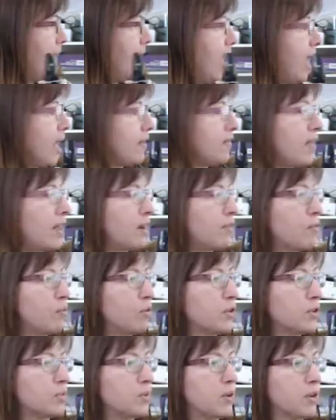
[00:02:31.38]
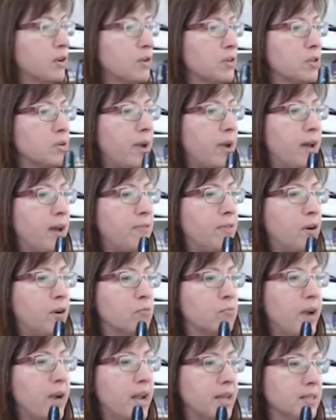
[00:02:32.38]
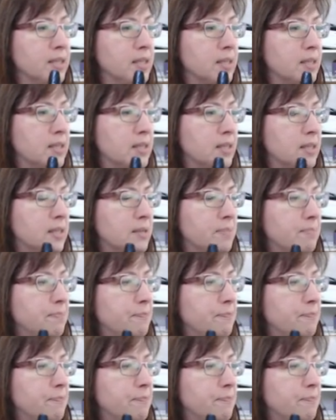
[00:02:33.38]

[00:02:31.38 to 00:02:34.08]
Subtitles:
And then of course, we also have our rests.